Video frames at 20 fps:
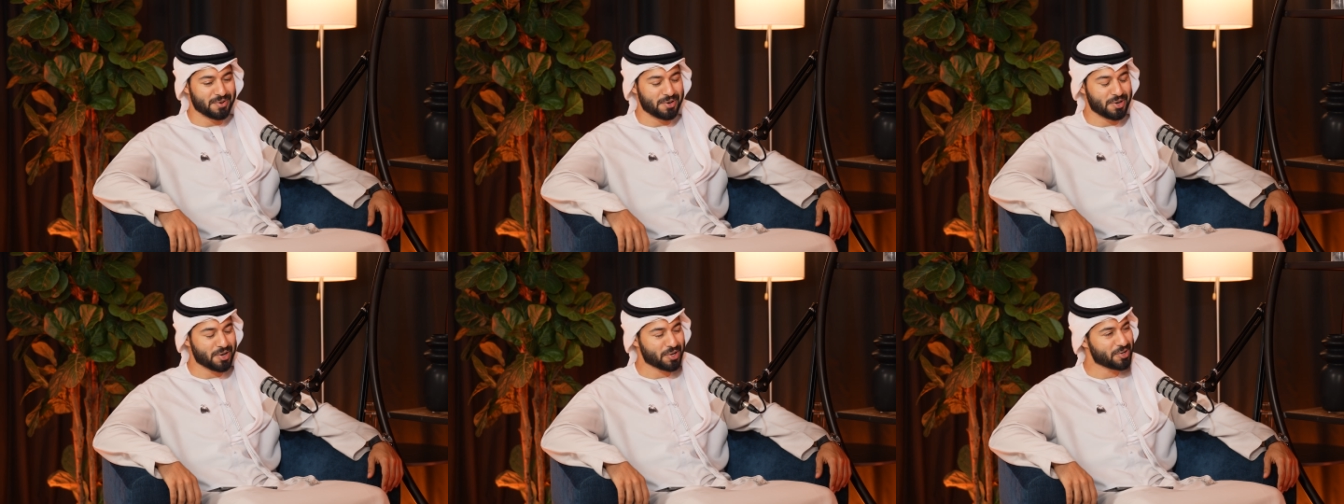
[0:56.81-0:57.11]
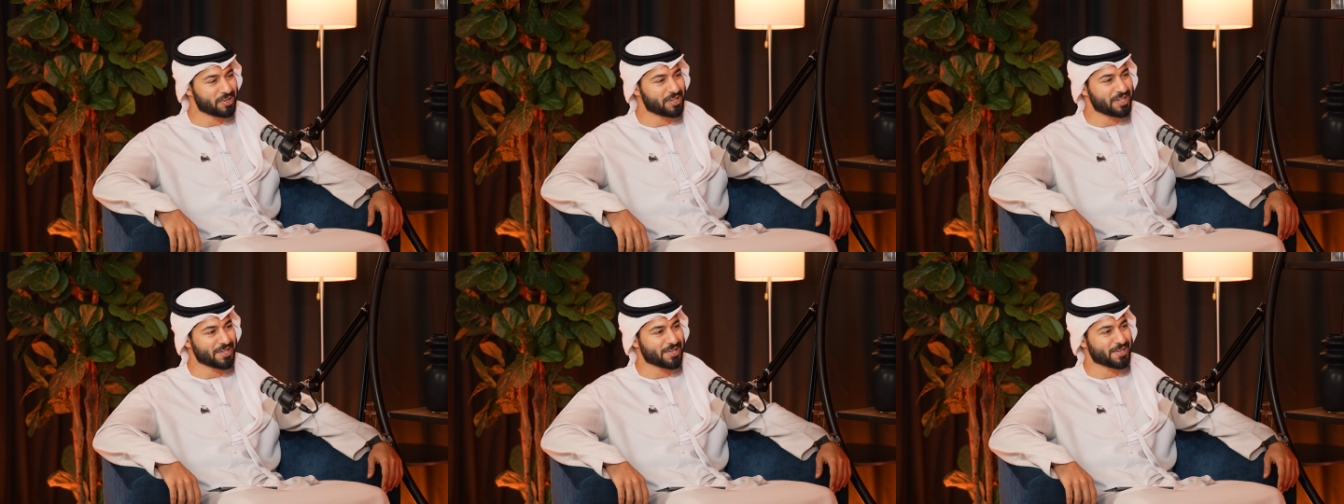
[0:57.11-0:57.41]

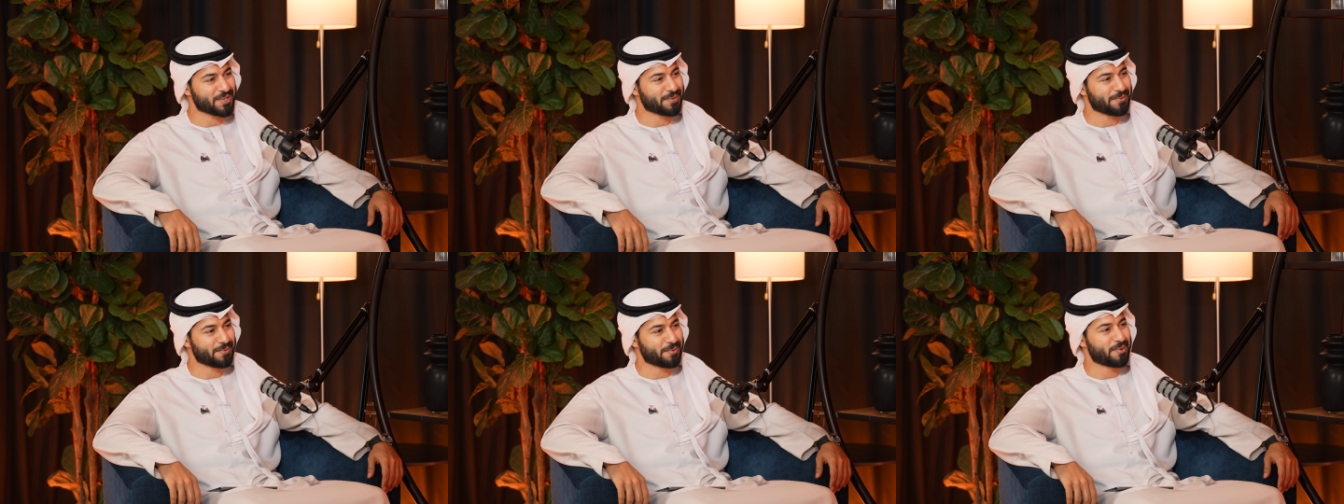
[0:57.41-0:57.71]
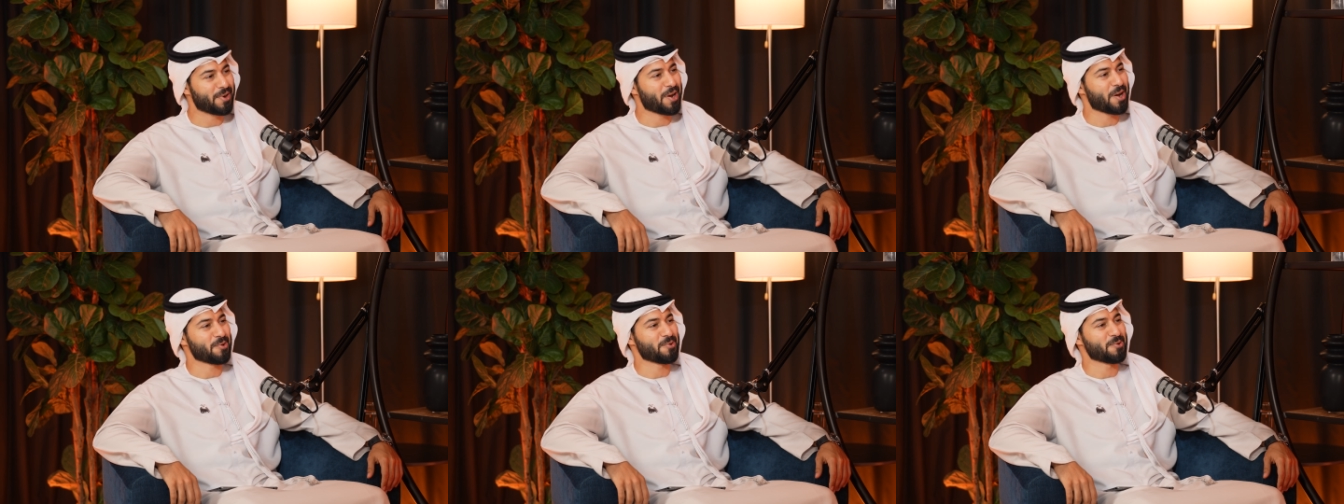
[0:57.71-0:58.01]
Nicolas
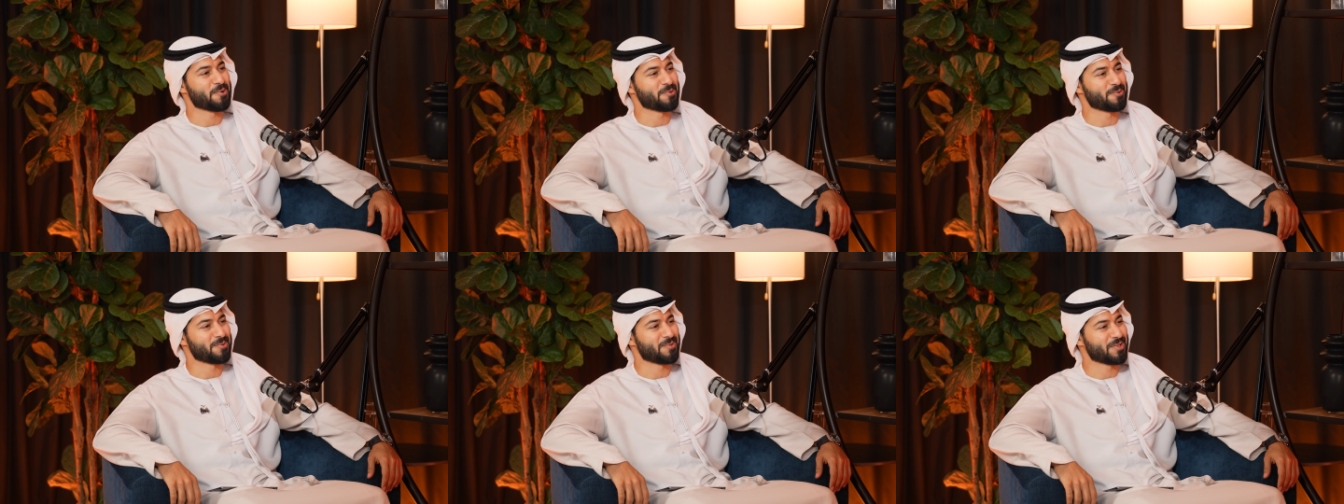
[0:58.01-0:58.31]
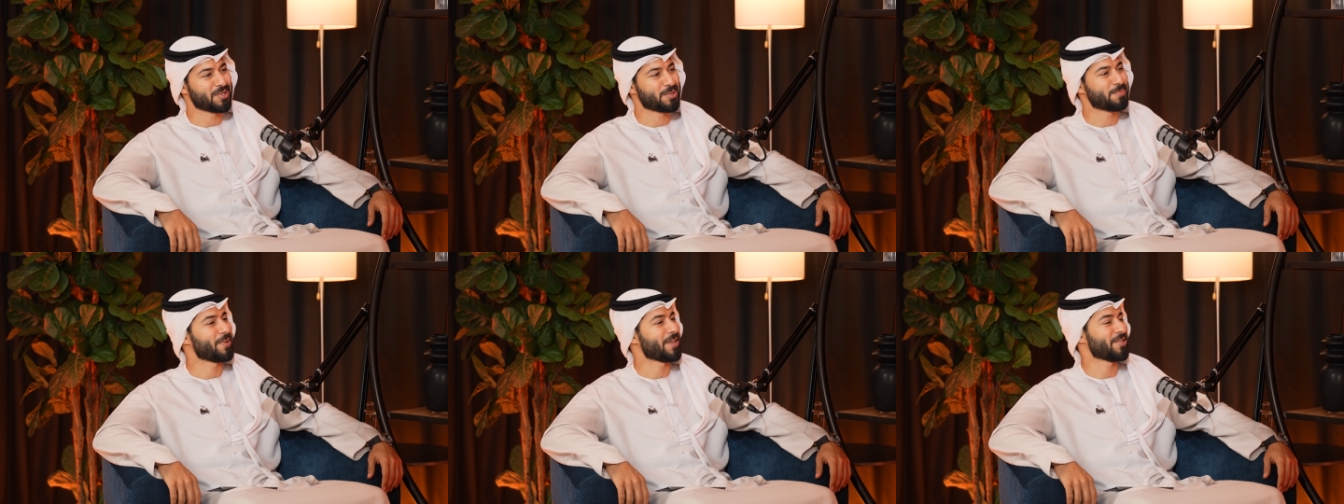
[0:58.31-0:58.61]
Farago.
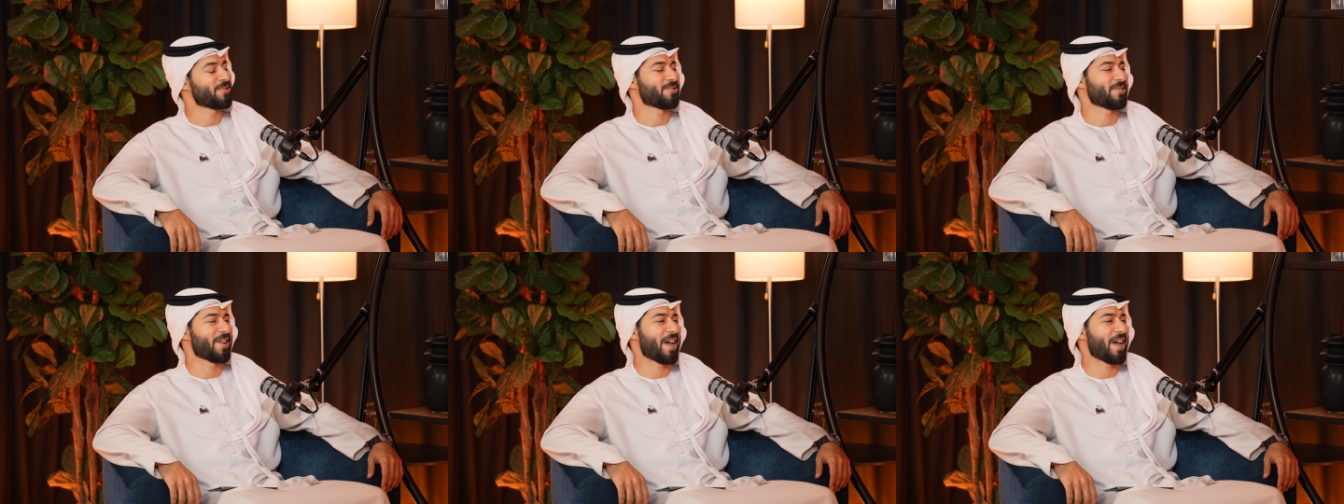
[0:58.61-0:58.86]
It's a pleasure to